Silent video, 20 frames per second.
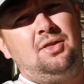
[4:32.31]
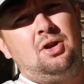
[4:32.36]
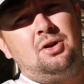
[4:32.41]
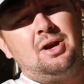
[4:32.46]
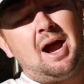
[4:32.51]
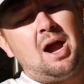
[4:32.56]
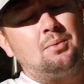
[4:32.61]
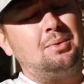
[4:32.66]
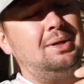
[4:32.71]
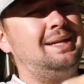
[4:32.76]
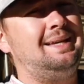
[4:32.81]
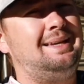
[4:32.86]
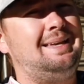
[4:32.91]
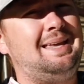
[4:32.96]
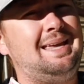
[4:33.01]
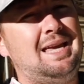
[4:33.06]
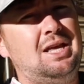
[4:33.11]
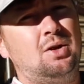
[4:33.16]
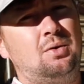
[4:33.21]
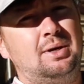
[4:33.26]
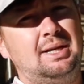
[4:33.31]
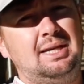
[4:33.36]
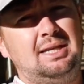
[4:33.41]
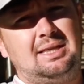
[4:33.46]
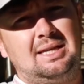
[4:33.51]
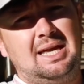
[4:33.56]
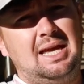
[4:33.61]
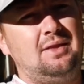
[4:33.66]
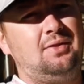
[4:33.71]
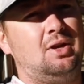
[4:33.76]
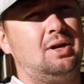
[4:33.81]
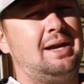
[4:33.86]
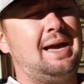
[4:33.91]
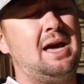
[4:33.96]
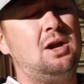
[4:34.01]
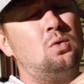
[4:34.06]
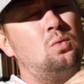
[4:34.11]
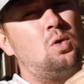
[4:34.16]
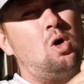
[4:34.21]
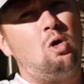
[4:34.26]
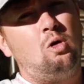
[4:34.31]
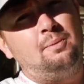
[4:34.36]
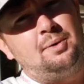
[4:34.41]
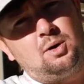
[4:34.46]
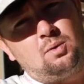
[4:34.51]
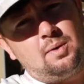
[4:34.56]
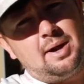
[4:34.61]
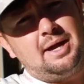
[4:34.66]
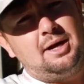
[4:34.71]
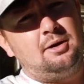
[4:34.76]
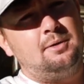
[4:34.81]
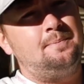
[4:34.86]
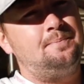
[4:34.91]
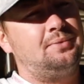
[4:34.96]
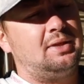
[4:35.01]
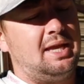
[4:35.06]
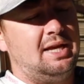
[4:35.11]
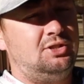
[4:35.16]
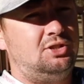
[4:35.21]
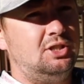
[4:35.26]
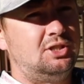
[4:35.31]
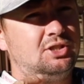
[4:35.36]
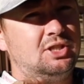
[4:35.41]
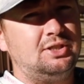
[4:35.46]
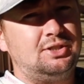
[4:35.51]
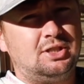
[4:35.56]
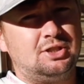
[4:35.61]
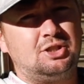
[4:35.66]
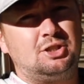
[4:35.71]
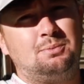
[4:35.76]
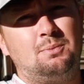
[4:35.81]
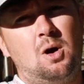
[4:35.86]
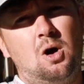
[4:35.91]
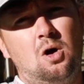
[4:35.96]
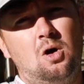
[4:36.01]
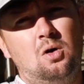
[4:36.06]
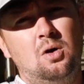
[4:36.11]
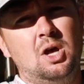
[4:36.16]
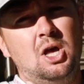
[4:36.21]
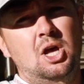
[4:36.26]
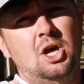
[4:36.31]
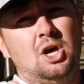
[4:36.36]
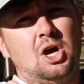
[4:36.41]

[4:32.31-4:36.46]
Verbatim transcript: They're not really keyed on anything. They're kind of roaming around. It's just such a small,